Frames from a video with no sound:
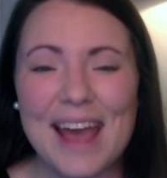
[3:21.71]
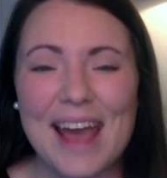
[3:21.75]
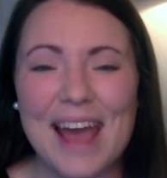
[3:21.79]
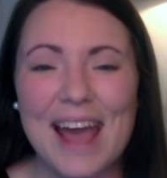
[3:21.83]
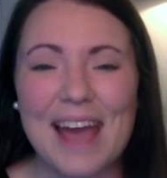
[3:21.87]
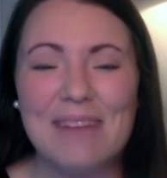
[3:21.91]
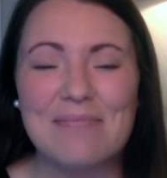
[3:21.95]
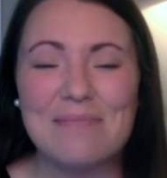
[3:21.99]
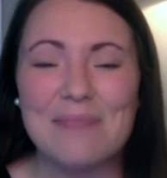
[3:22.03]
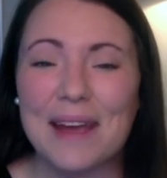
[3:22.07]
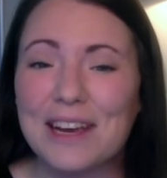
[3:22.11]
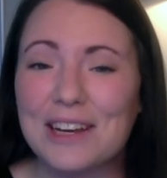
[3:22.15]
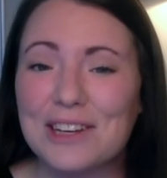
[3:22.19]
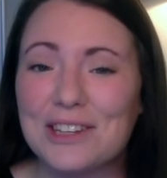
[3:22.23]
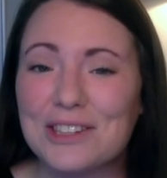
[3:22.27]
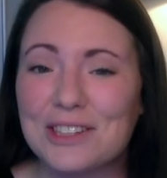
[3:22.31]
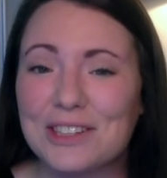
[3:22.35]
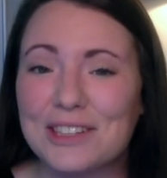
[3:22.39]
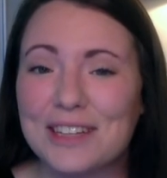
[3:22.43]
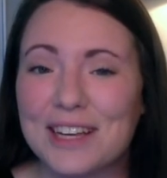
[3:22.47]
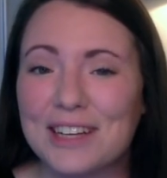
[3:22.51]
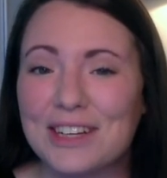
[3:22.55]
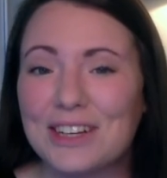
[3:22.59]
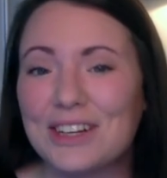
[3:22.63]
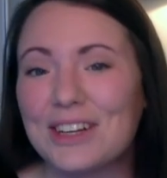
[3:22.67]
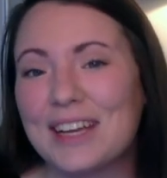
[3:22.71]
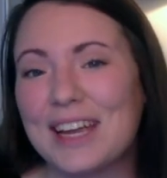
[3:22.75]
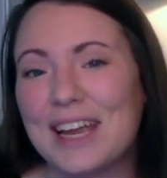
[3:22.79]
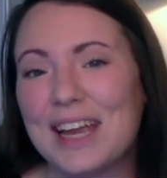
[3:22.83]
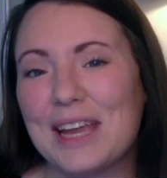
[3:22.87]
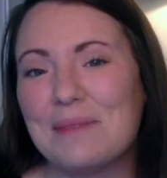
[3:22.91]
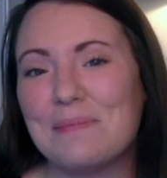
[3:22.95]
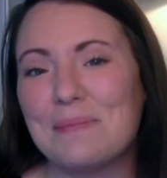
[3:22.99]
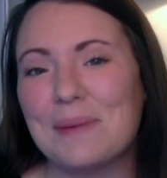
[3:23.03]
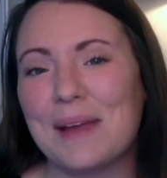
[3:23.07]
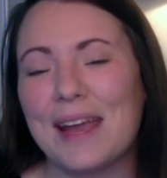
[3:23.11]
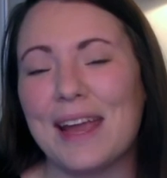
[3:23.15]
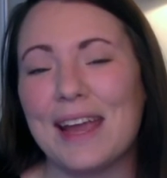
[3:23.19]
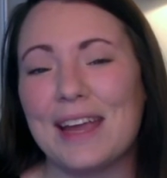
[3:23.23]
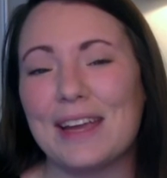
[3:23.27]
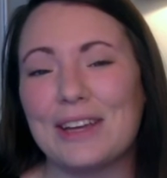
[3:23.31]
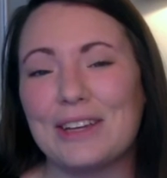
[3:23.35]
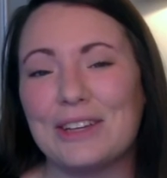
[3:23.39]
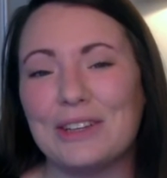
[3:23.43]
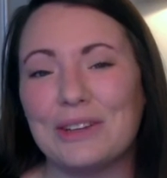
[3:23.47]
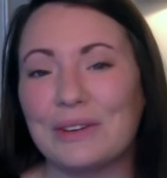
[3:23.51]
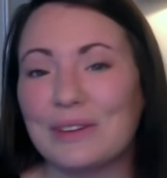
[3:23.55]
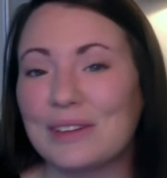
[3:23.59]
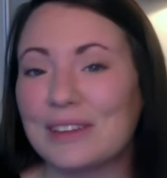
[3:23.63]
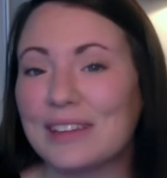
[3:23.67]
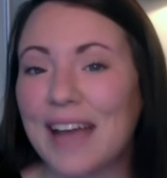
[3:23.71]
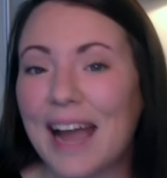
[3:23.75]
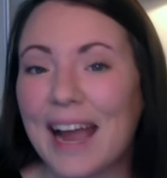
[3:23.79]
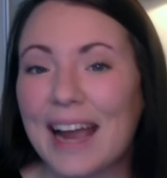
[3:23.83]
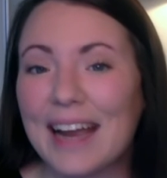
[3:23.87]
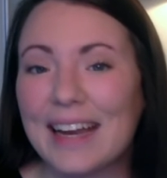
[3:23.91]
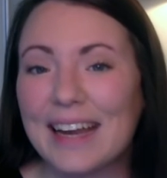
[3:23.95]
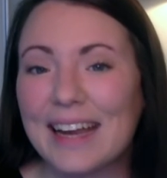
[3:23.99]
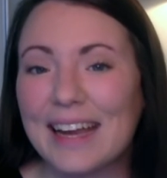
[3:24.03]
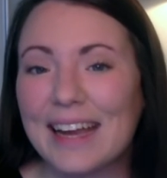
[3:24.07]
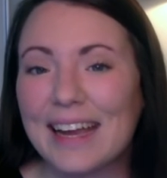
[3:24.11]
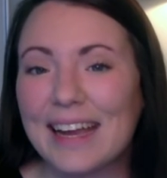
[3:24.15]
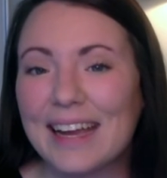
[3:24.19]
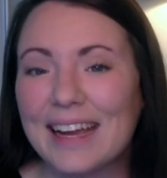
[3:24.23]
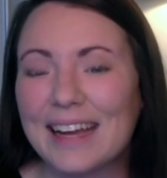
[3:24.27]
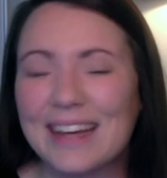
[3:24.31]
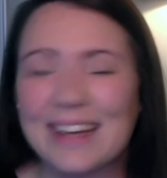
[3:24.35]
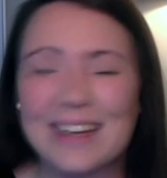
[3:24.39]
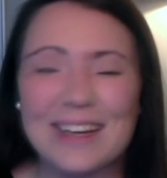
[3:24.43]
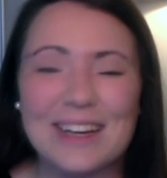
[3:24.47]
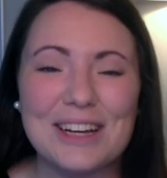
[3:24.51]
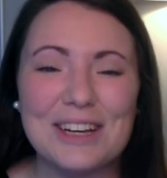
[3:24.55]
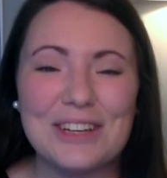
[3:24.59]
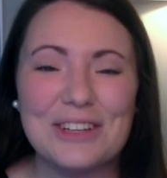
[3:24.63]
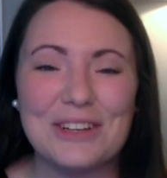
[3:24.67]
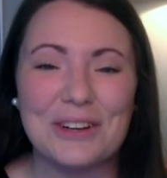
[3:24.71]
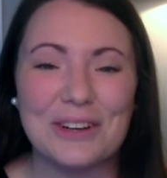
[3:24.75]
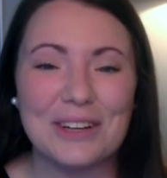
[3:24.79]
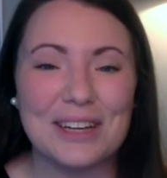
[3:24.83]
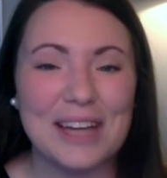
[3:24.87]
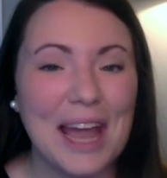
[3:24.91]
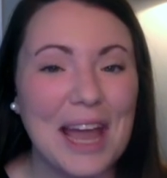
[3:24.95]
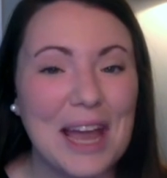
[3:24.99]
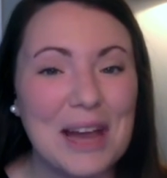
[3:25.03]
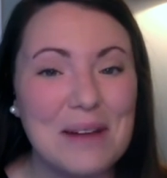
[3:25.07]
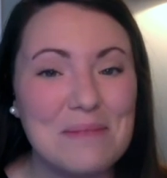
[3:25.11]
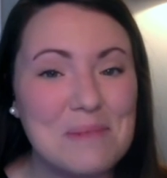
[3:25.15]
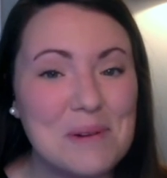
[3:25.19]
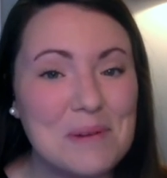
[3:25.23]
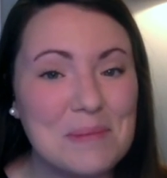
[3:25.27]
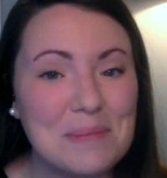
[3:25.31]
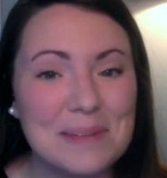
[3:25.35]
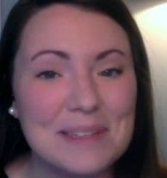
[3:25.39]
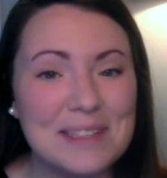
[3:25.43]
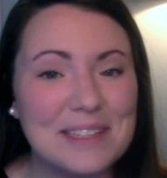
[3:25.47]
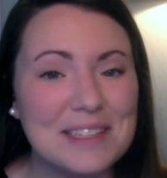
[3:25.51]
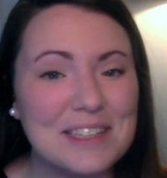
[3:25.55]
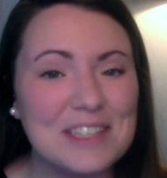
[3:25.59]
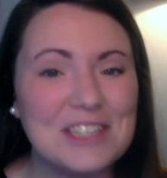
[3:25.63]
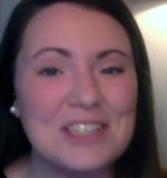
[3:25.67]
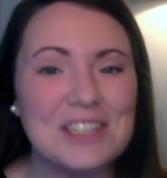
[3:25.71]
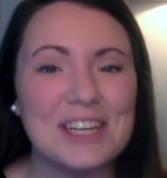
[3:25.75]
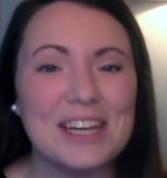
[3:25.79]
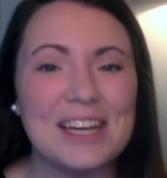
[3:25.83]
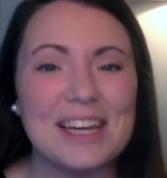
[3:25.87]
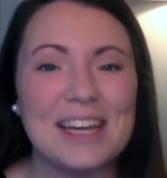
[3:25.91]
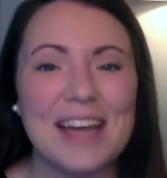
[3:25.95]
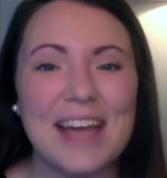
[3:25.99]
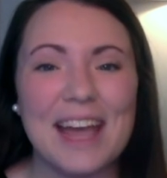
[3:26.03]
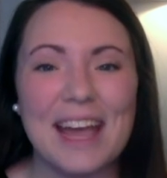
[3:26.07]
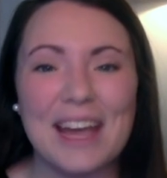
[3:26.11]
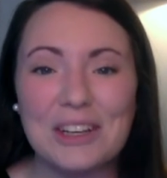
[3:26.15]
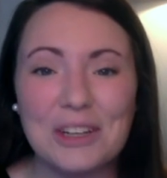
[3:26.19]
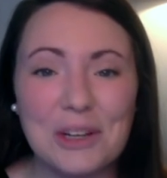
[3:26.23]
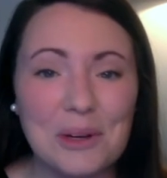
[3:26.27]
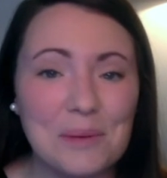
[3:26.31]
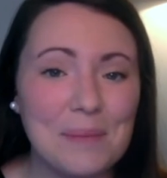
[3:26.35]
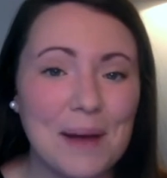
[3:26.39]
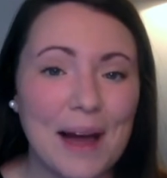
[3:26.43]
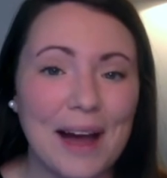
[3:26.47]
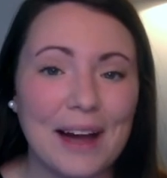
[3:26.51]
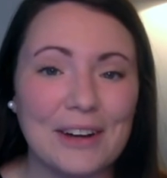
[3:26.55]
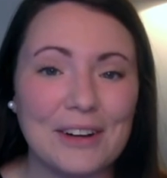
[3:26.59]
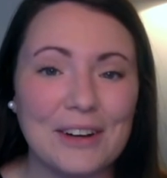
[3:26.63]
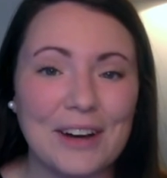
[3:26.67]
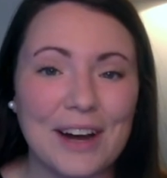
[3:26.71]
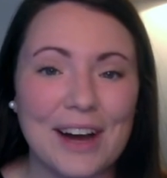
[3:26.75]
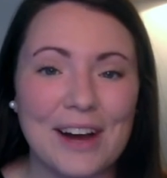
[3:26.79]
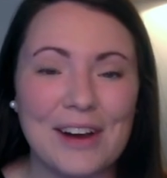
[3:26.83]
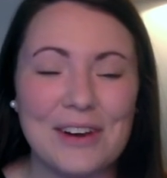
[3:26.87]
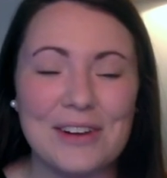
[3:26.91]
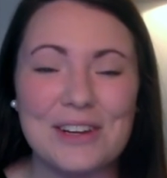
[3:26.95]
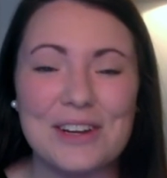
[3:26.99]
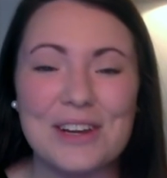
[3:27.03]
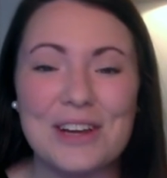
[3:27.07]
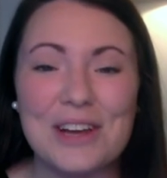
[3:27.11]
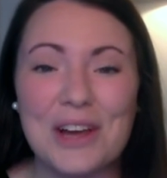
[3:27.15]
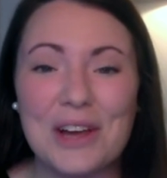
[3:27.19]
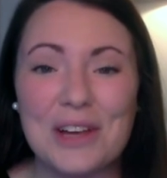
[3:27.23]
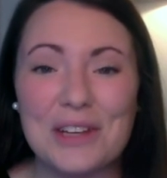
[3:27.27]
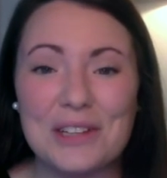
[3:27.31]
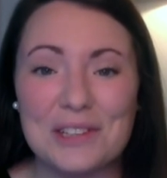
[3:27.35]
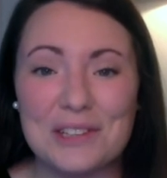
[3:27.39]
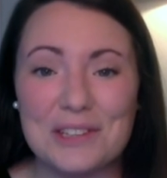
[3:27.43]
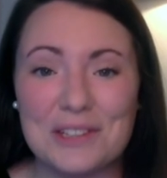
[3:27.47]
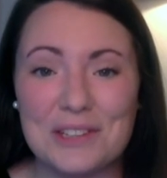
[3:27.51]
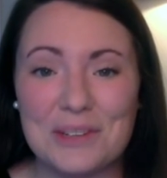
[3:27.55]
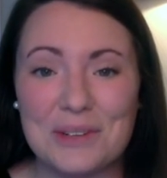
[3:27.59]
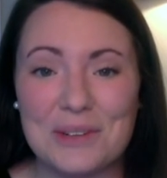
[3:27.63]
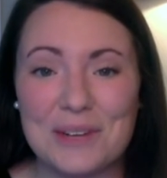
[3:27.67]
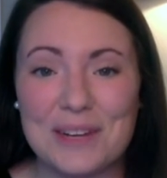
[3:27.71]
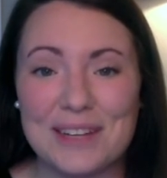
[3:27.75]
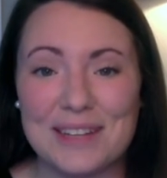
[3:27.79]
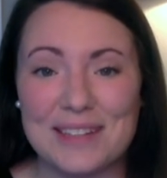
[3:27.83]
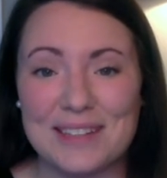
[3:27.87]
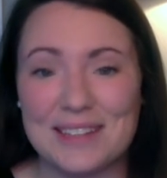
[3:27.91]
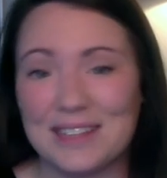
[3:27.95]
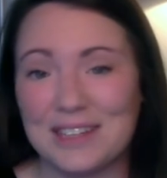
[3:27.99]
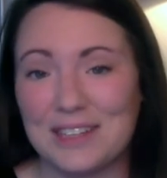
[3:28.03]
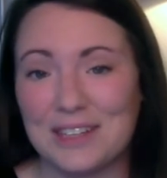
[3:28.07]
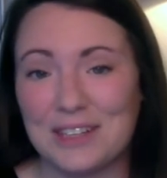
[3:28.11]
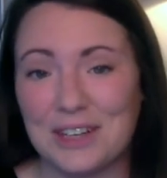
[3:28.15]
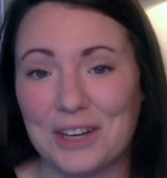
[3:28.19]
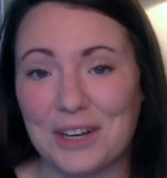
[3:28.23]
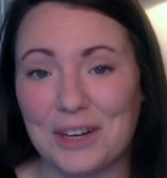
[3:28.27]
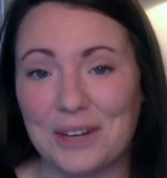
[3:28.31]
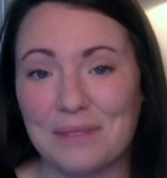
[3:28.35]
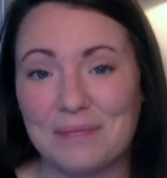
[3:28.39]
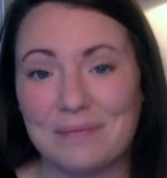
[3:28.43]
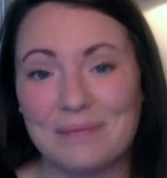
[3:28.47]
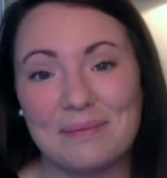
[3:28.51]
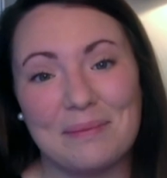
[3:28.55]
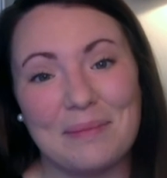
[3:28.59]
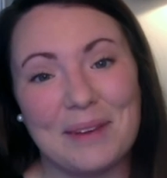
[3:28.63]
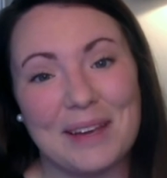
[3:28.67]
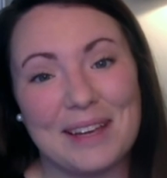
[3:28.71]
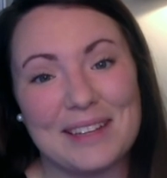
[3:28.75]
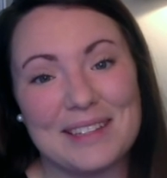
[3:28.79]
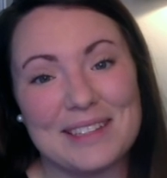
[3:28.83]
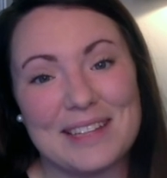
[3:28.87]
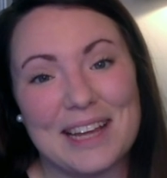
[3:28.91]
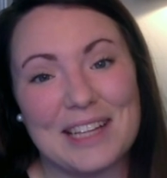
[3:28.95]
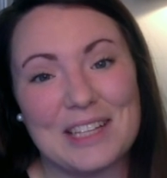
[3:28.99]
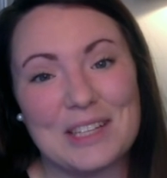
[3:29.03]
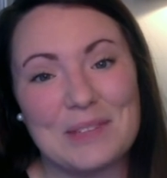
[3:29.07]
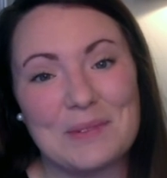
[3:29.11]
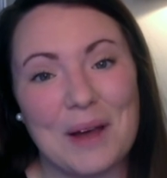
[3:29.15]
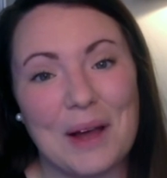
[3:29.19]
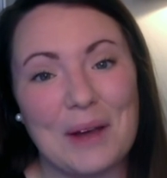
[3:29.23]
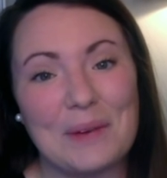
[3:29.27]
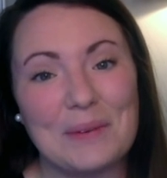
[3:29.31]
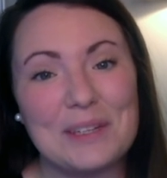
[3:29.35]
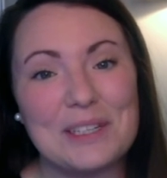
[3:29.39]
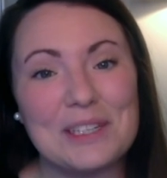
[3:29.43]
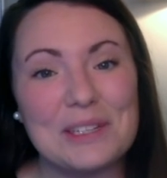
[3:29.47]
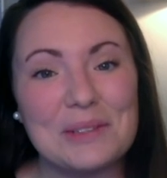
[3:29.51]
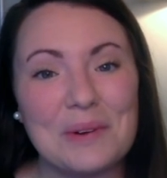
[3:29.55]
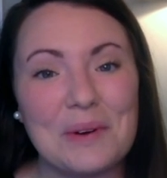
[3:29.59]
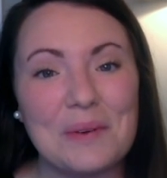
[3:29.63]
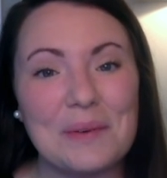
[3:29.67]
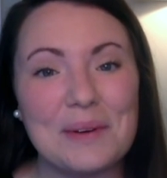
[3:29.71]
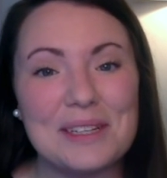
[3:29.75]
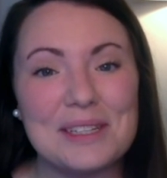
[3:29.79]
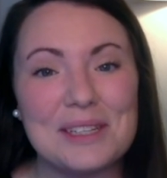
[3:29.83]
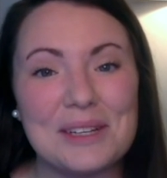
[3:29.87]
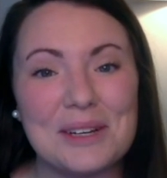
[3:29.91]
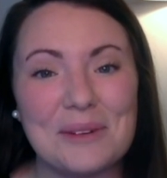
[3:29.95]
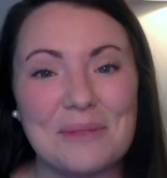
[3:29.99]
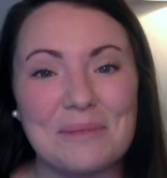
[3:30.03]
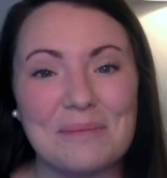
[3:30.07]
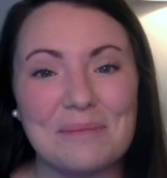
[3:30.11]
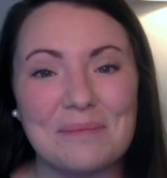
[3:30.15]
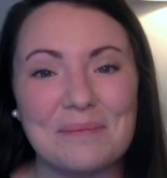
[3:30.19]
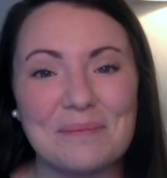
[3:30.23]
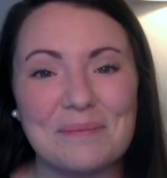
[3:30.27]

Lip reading: And make sure that you're keeping your lighting, your camera position, and your background student-centered, because that's why we do what we do.